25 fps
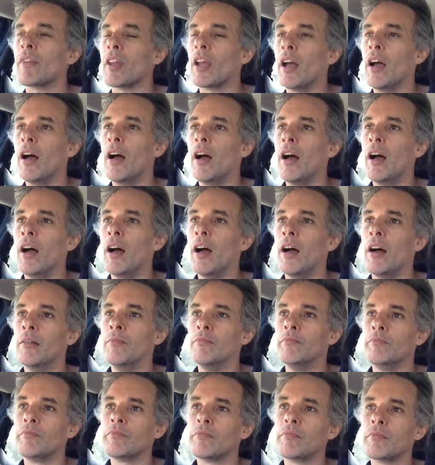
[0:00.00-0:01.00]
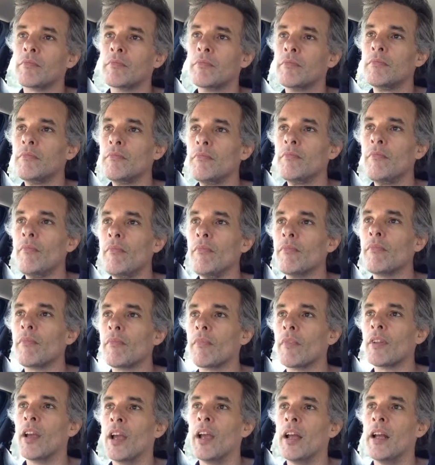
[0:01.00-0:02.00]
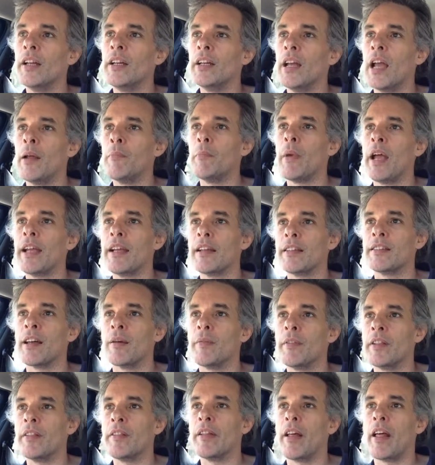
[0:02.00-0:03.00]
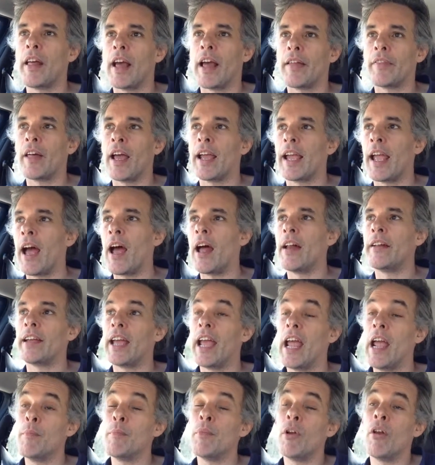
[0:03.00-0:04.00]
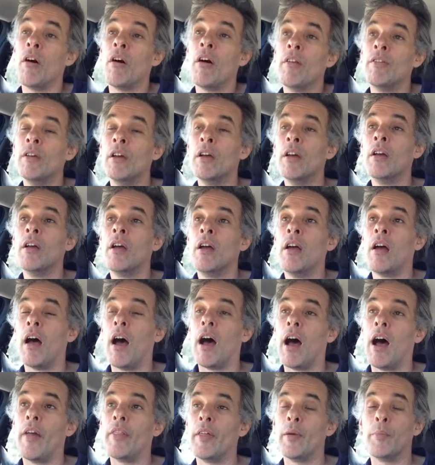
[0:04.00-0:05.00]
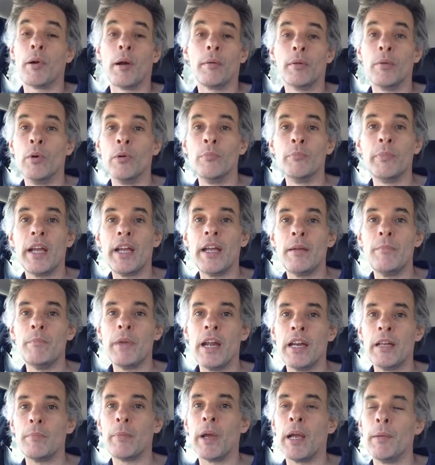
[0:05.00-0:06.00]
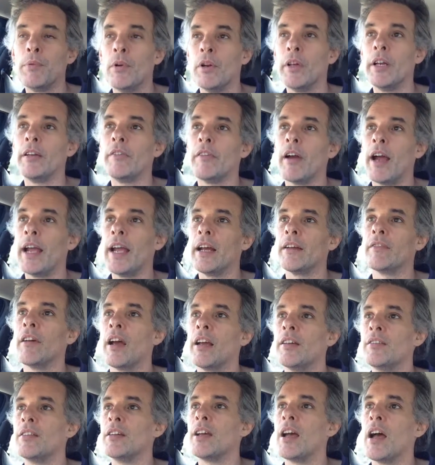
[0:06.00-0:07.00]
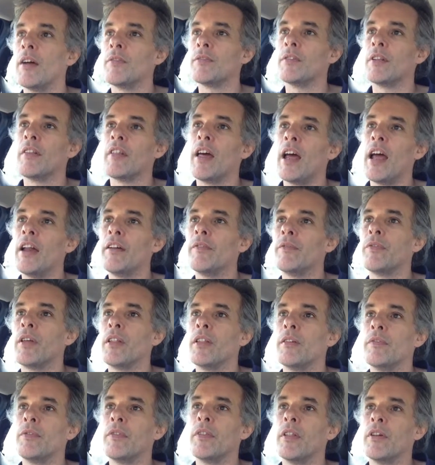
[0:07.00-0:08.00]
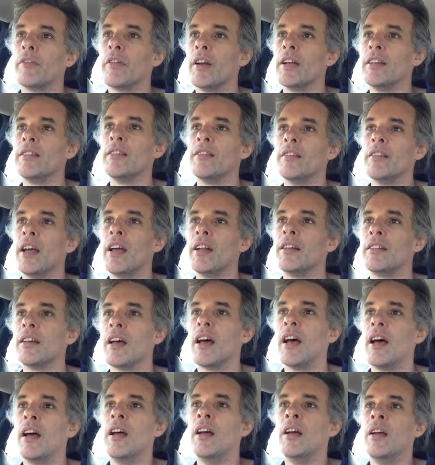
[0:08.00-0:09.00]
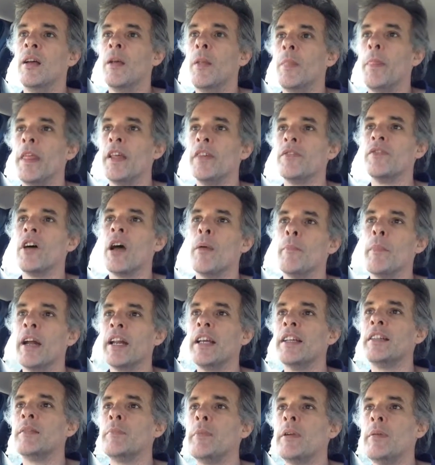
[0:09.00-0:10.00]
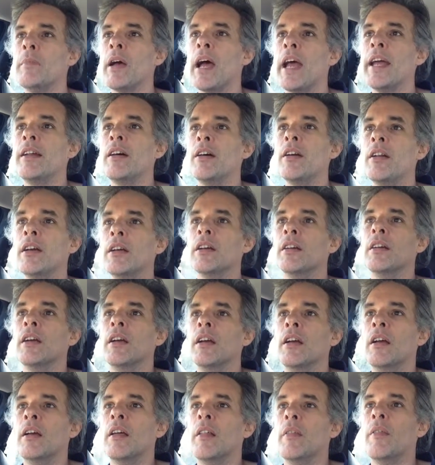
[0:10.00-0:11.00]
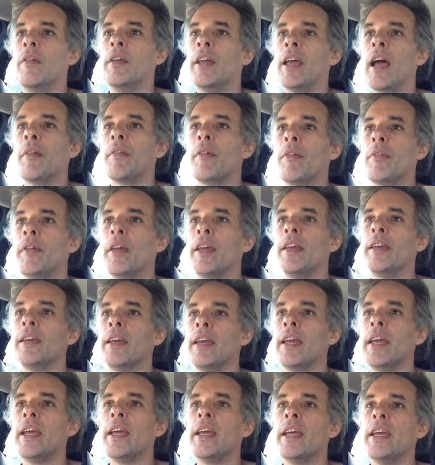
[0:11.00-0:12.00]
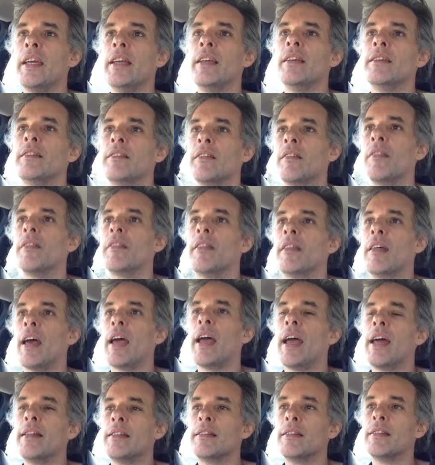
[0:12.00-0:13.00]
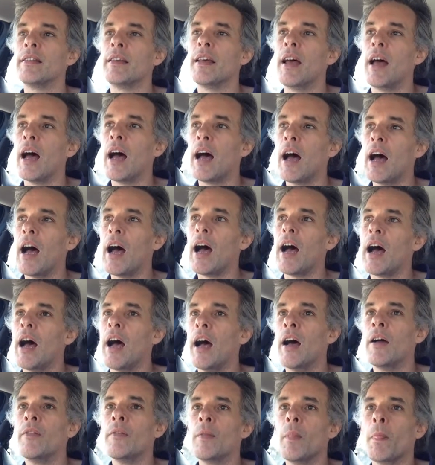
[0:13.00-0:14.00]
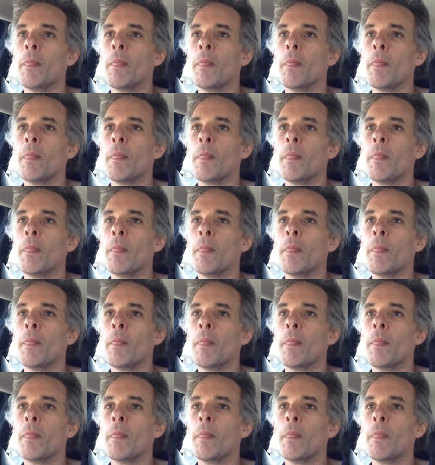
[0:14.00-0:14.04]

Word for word: um, and, and make it something that they, they can't gamble on. Uh, there probably wouldn't be many people in greyhound racing after that for the, for the reason that uh, there's no money to be made on it. The other thing is that uh,